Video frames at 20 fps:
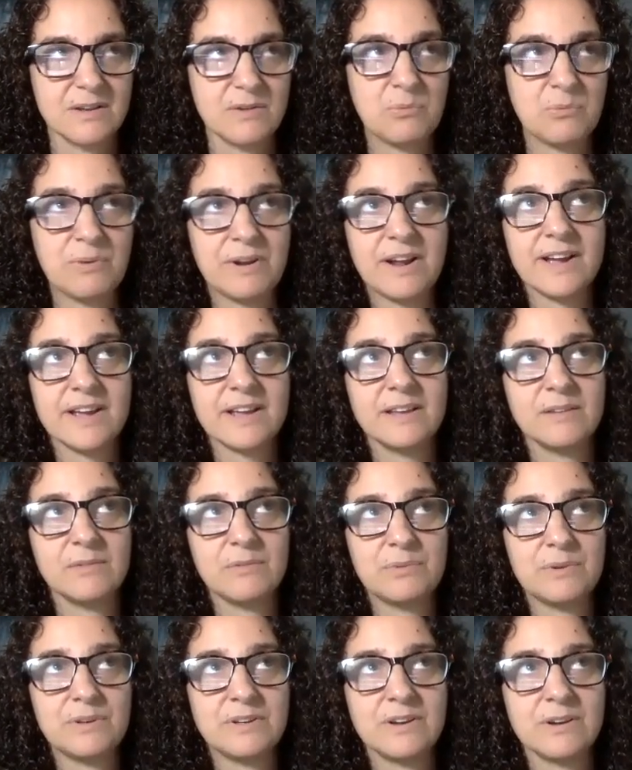When I
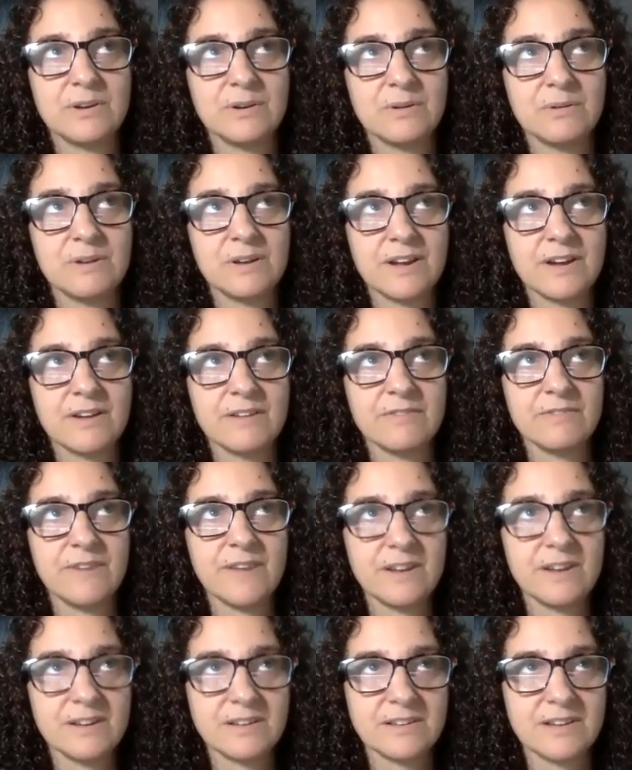would go to an
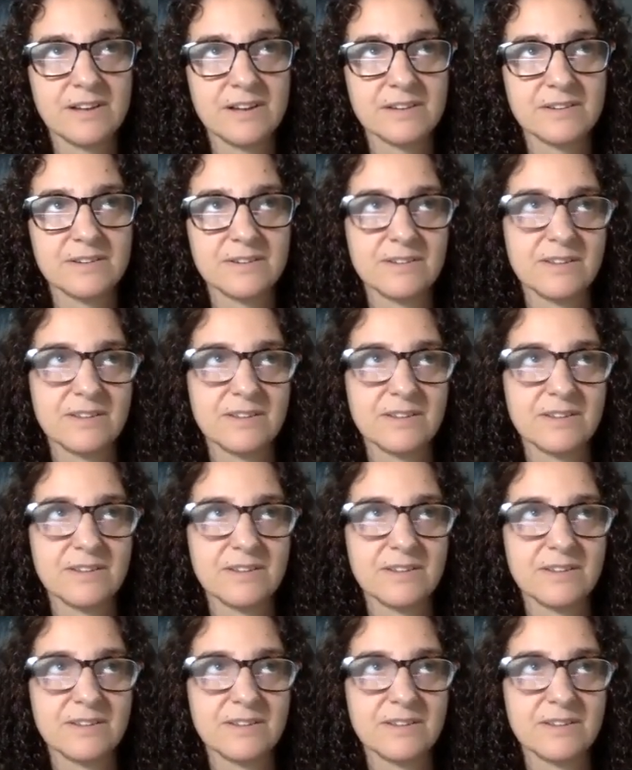Ayurvedic doctor,